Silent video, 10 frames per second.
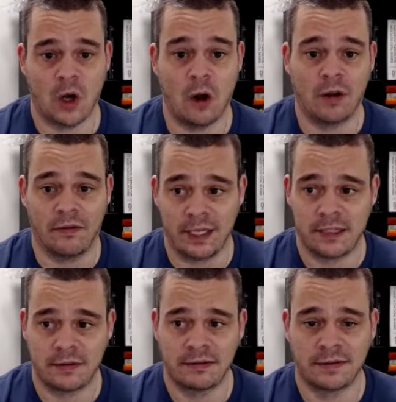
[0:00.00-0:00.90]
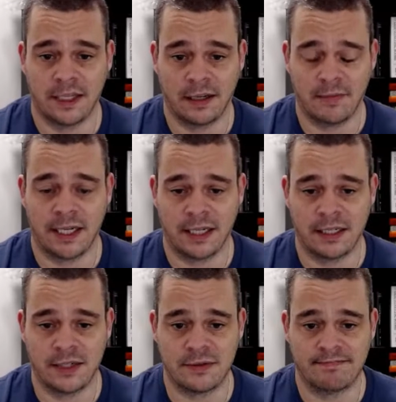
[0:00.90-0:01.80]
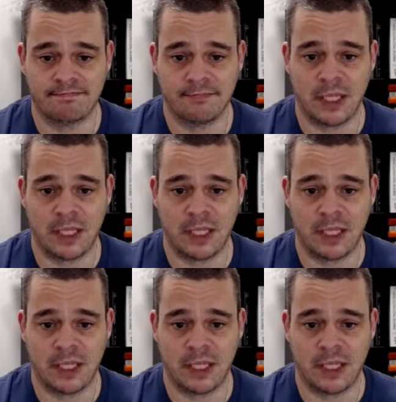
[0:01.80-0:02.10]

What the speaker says: all of us, because